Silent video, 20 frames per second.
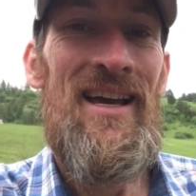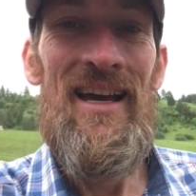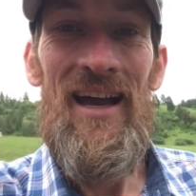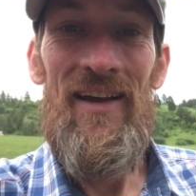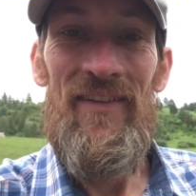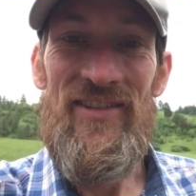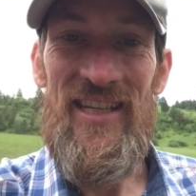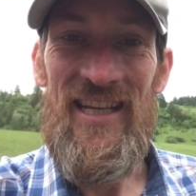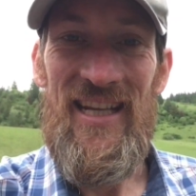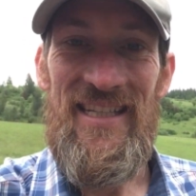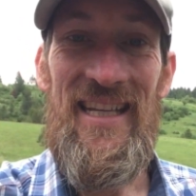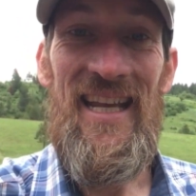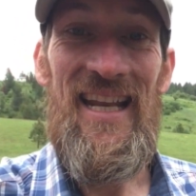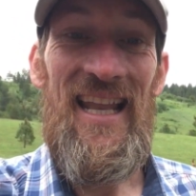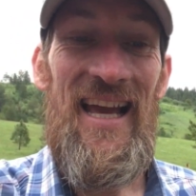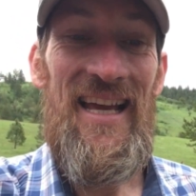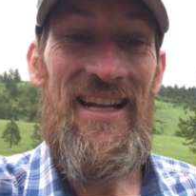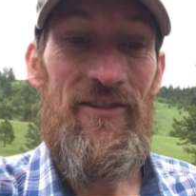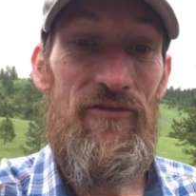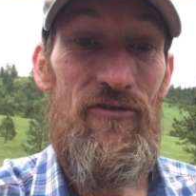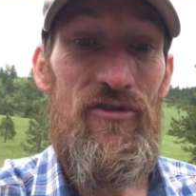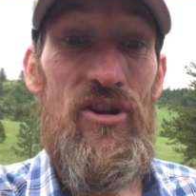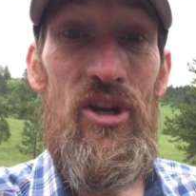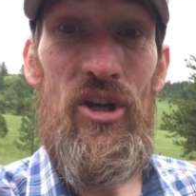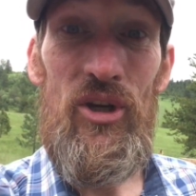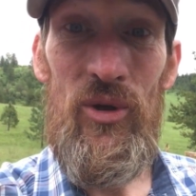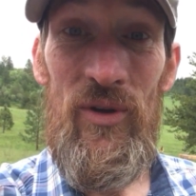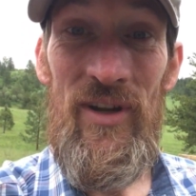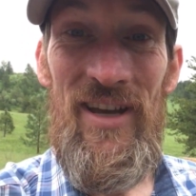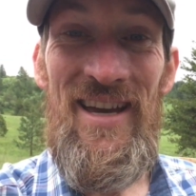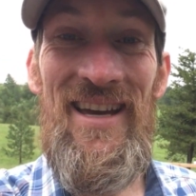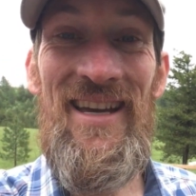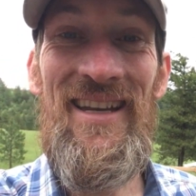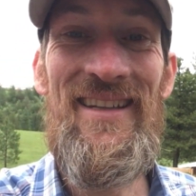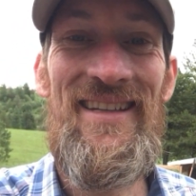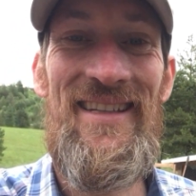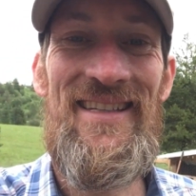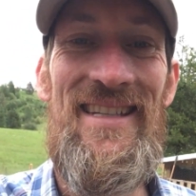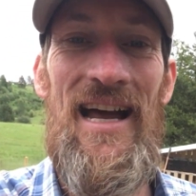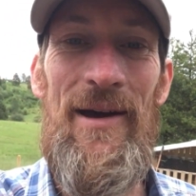I've set a deadline of noon
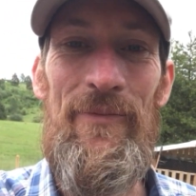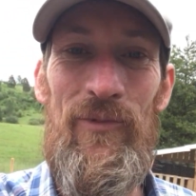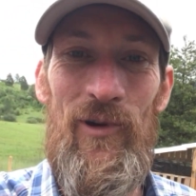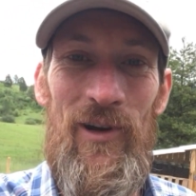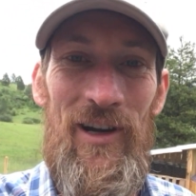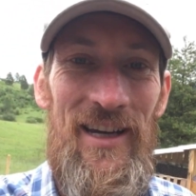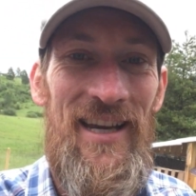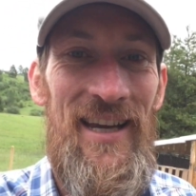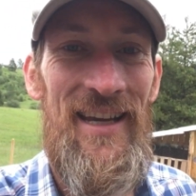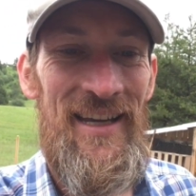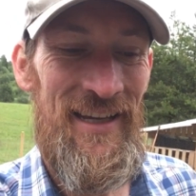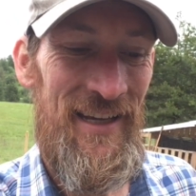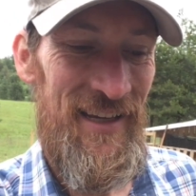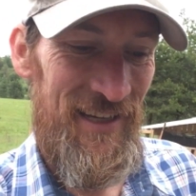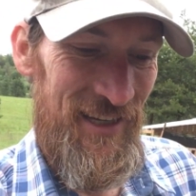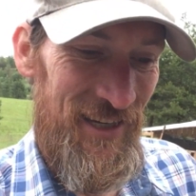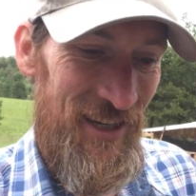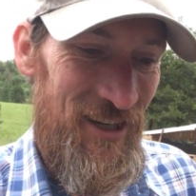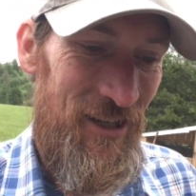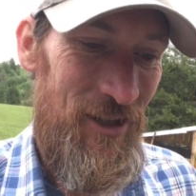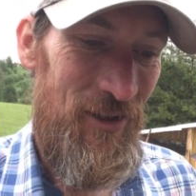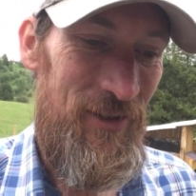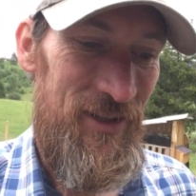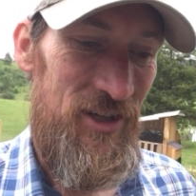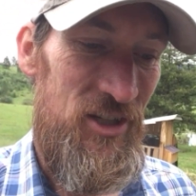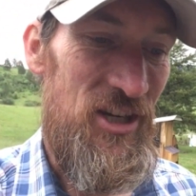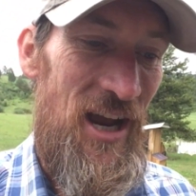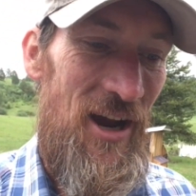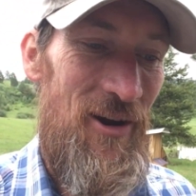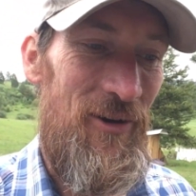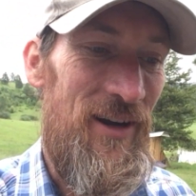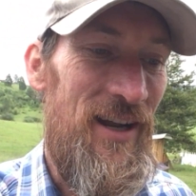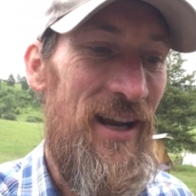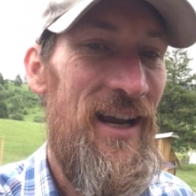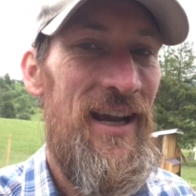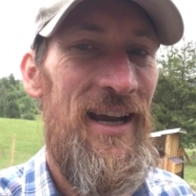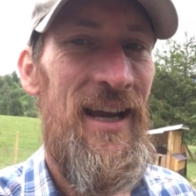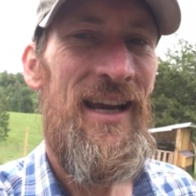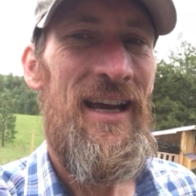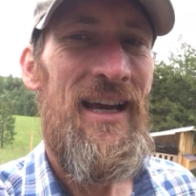to stop work, go get showered,
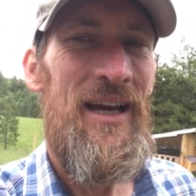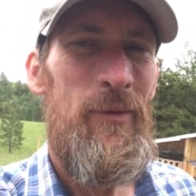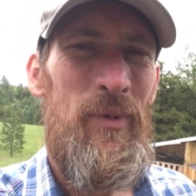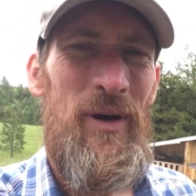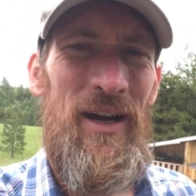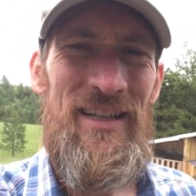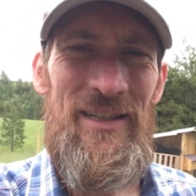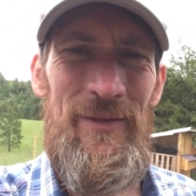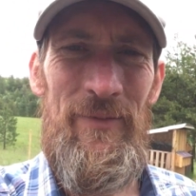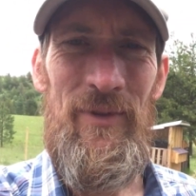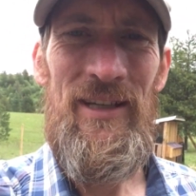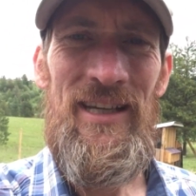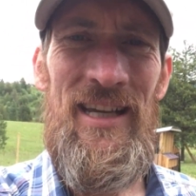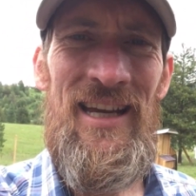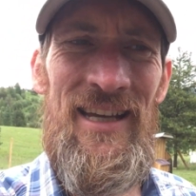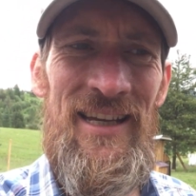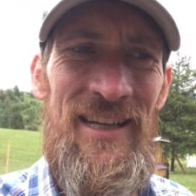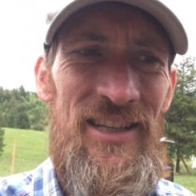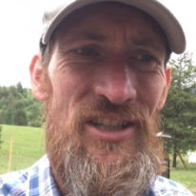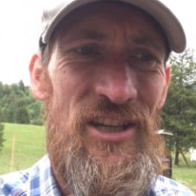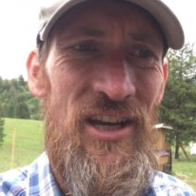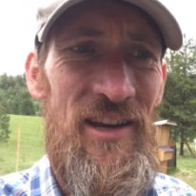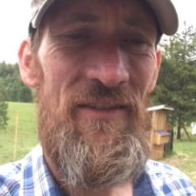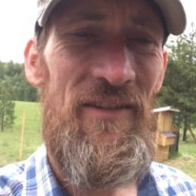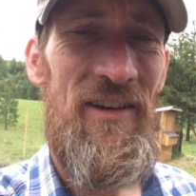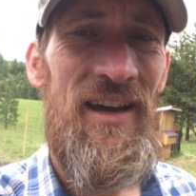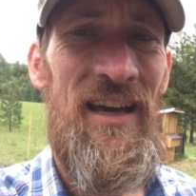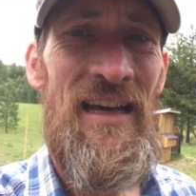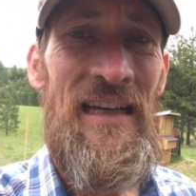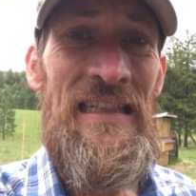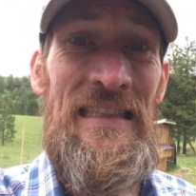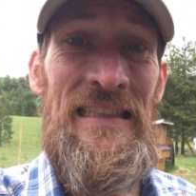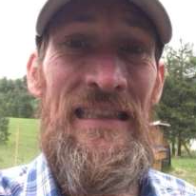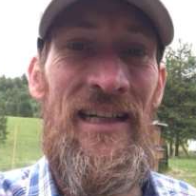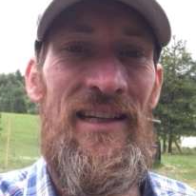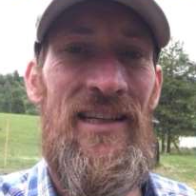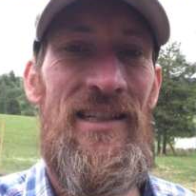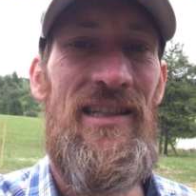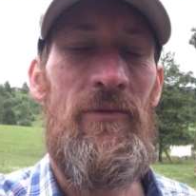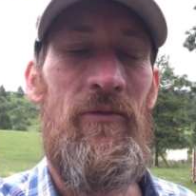possibly shave
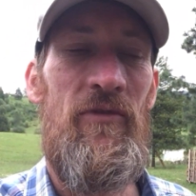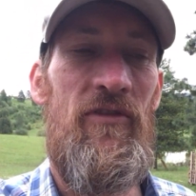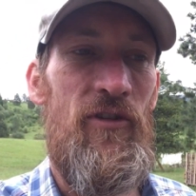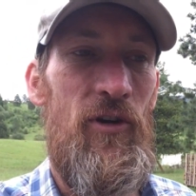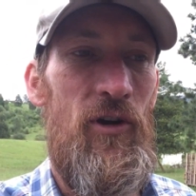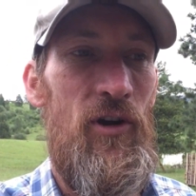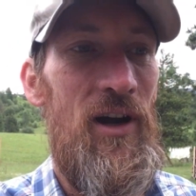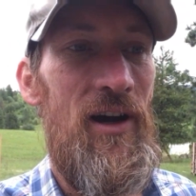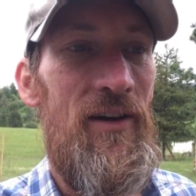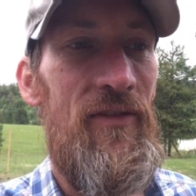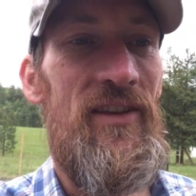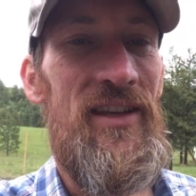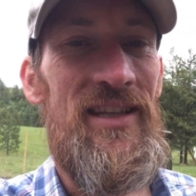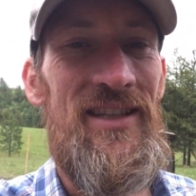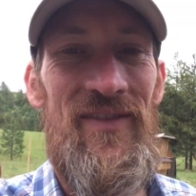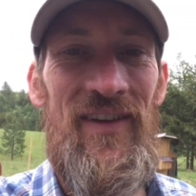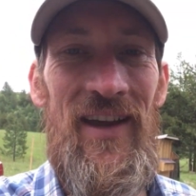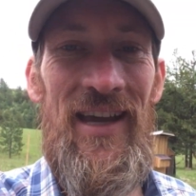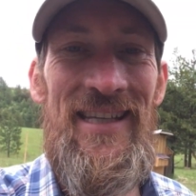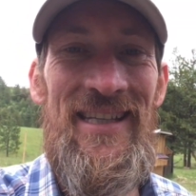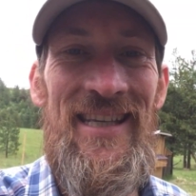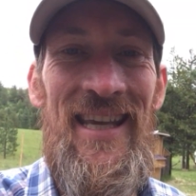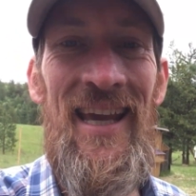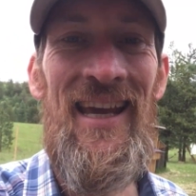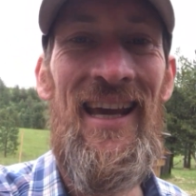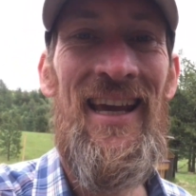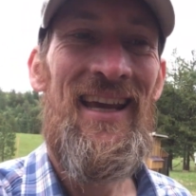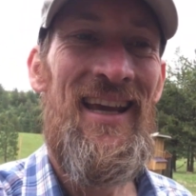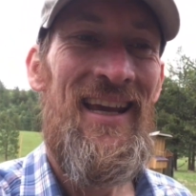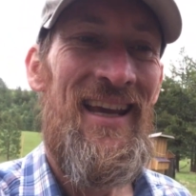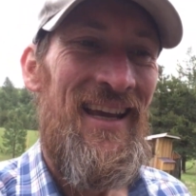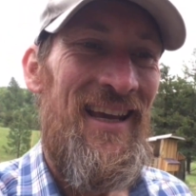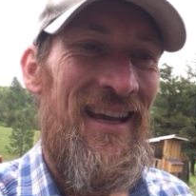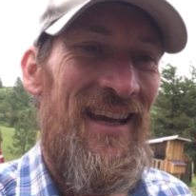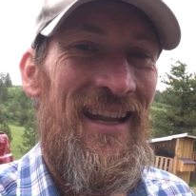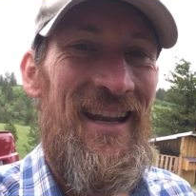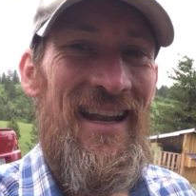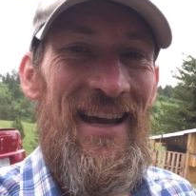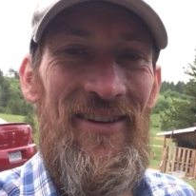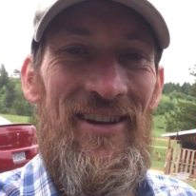some fur off this face,
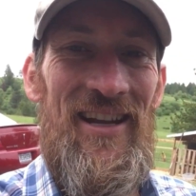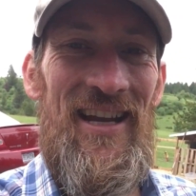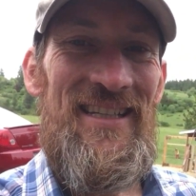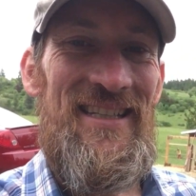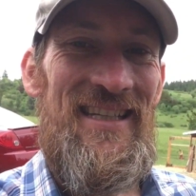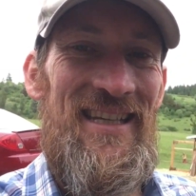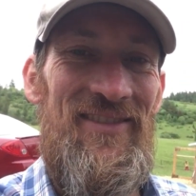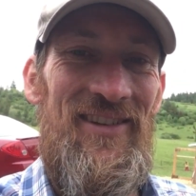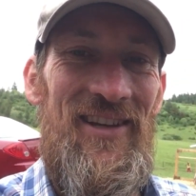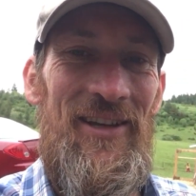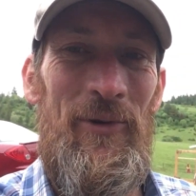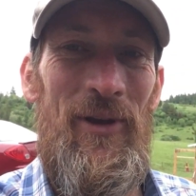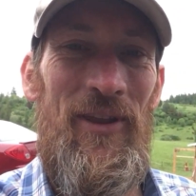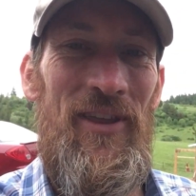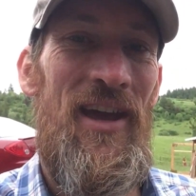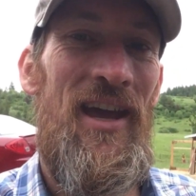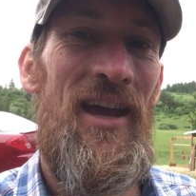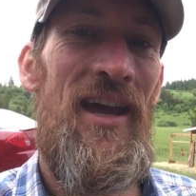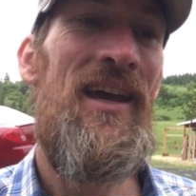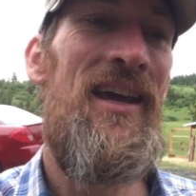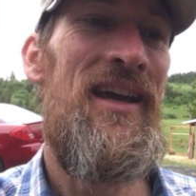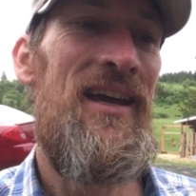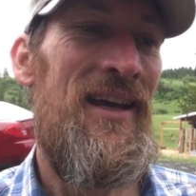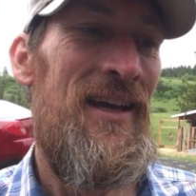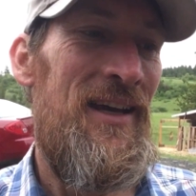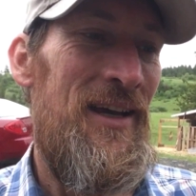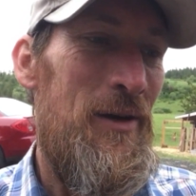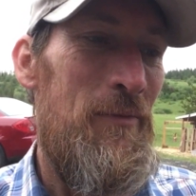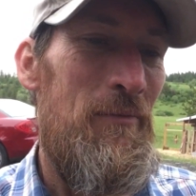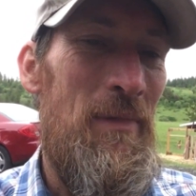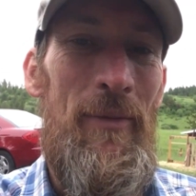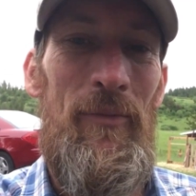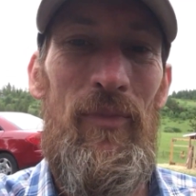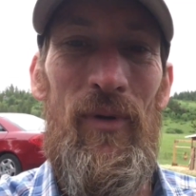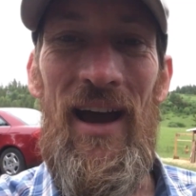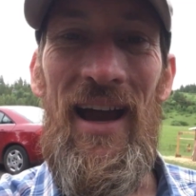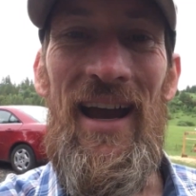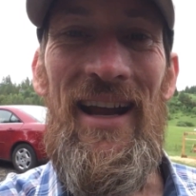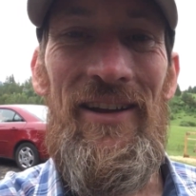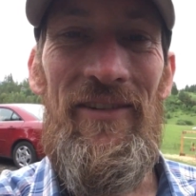and have a nice evening with my
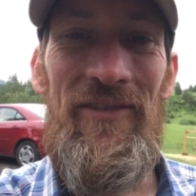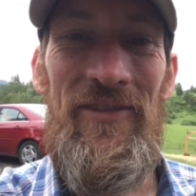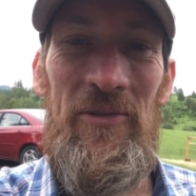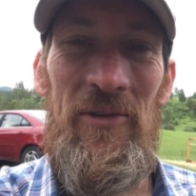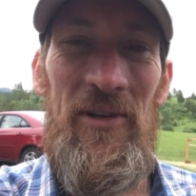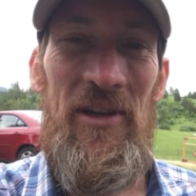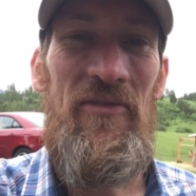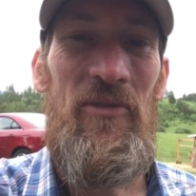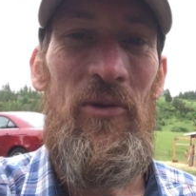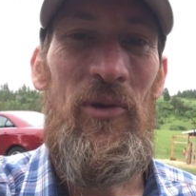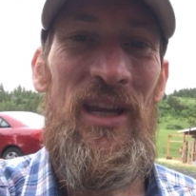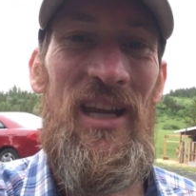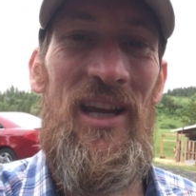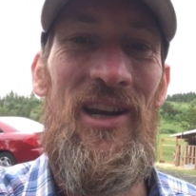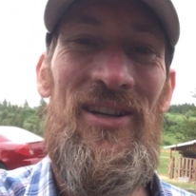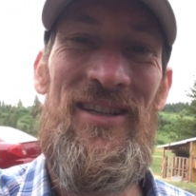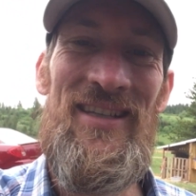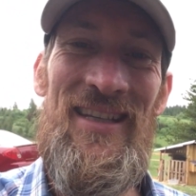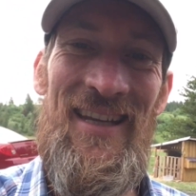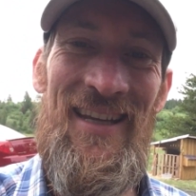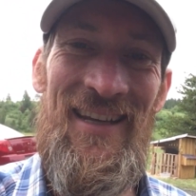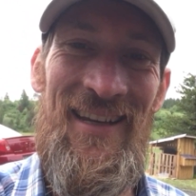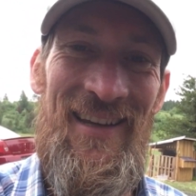bride of 24 years.